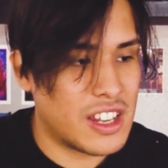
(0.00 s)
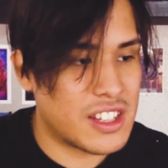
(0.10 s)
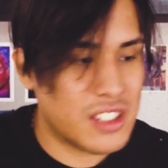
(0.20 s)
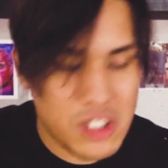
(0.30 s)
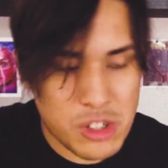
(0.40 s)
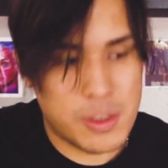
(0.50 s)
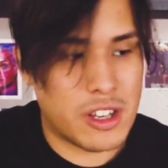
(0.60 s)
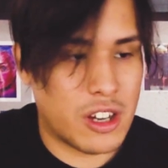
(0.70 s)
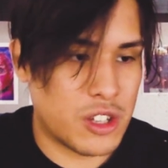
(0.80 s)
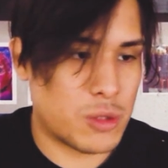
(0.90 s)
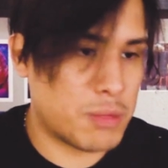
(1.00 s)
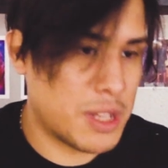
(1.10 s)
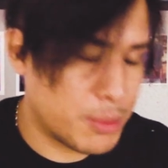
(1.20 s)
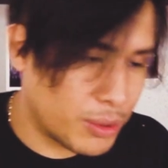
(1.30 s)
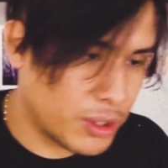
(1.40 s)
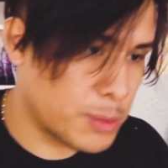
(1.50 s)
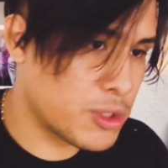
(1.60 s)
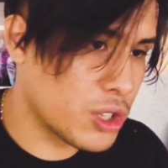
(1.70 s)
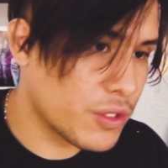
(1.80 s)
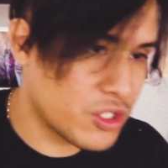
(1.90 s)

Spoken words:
not just being honest with people and observers.